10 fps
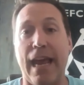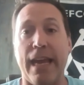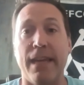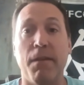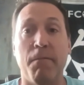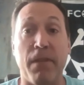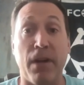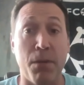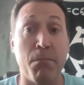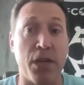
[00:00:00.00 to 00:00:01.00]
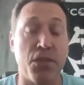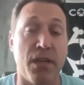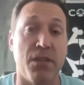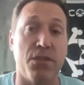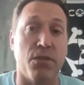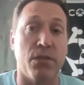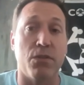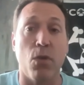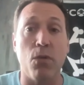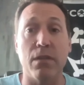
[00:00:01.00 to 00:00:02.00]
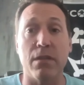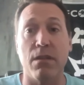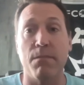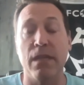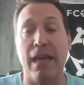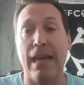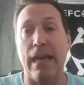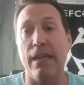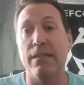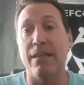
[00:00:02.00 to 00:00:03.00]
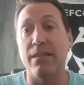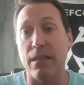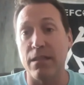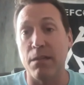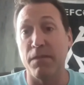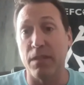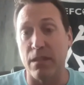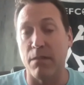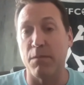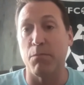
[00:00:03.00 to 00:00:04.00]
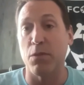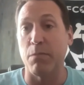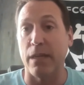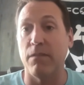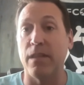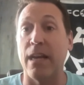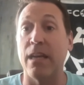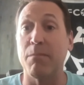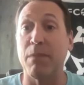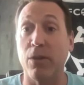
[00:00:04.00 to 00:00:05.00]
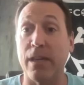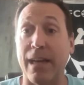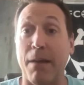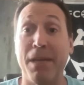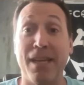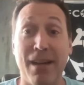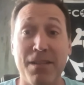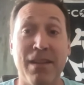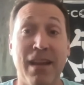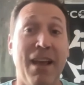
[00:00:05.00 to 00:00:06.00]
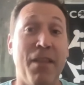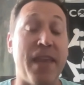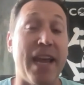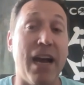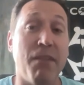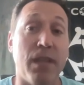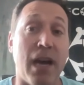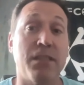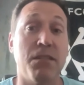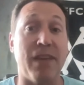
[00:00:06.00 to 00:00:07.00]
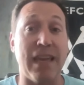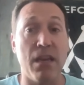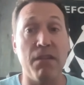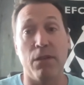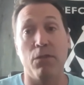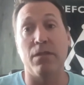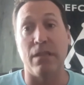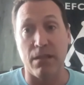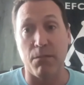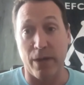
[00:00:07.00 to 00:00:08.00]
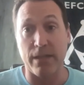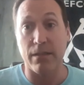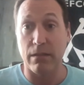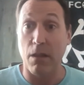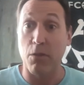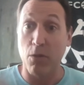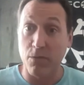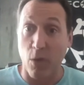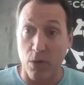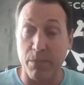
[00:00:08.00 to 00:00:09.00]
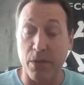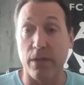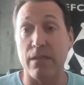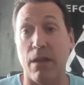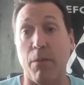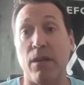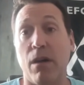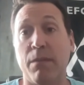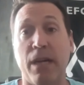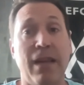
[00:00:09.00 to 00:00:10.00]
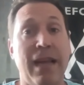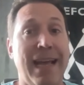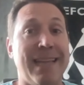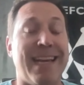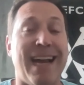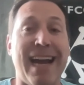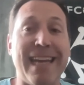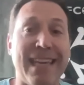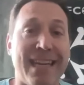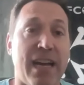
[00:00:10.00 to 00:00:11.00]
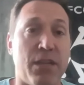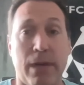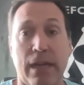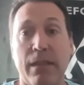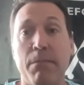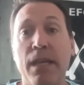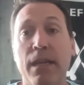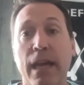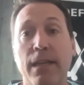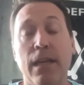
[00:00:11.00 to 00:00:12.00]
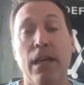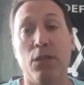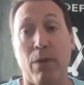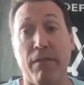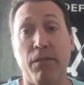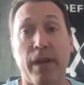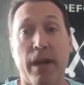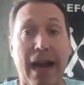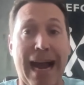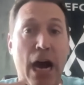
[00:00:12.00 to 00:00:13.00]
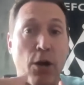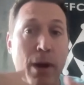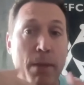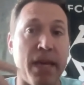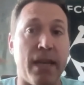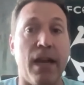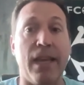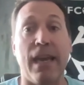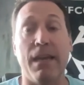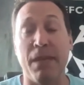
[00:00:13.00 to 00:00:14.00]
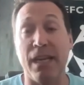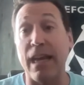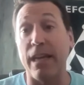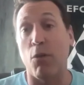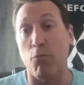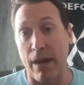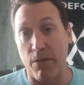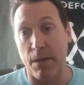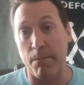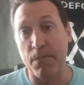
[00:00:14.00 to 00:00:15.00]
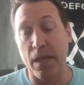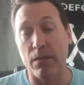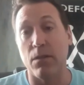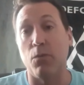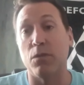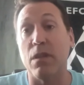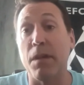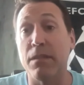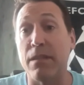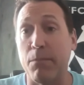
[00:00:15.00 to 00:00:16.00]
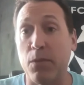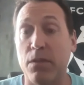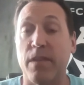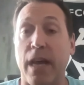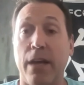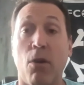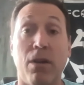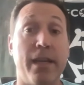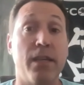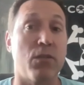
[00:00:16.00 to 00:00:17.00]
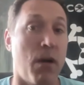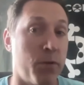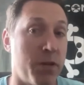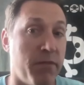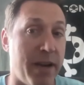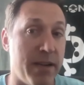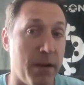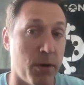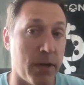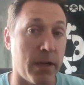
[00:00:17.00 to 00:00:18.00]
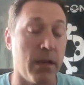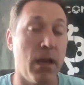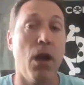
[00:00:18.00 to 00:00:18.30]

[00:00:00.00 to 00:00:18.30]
And very much in industrial control systems, it is a system of systems perspective that I need to be looking at because they have lots of individual system risks, those vulnerabilities that we talked about that I cannot directly mitigate. So I have to figure out how do I mitigate around them. So some examples of that are like software-defined networking.